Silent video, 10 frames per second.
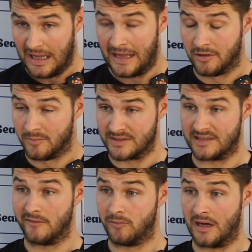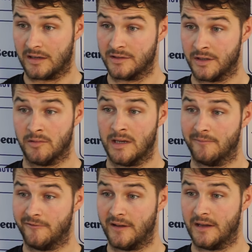I know myself what I can do when
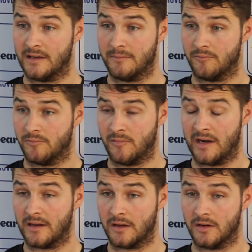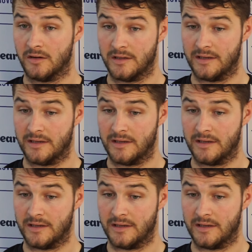I'm fit and I'm ready to go,